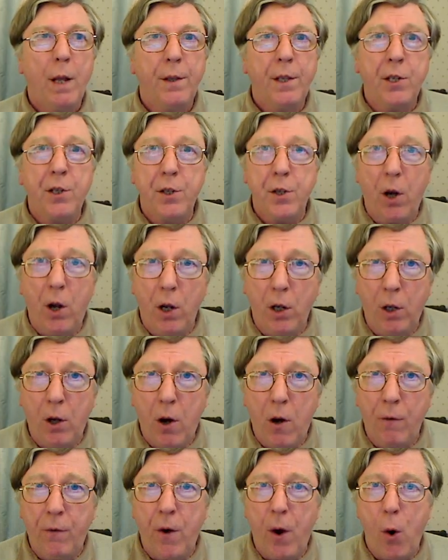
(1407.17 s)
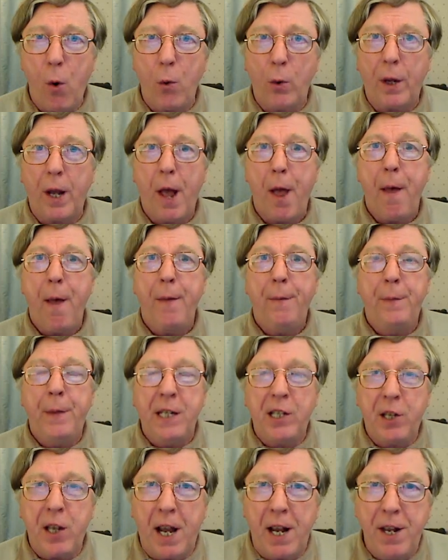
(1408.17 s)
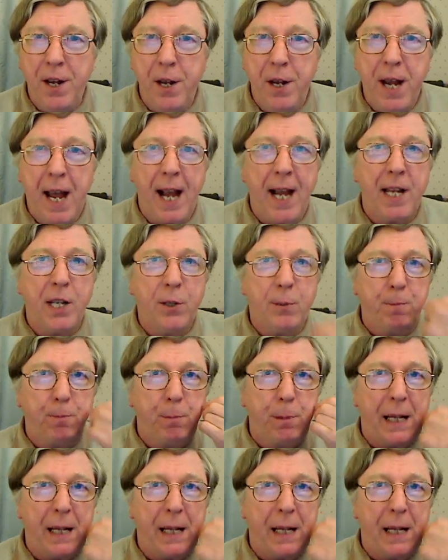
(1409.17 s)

There's not a lot of oak. There's a nice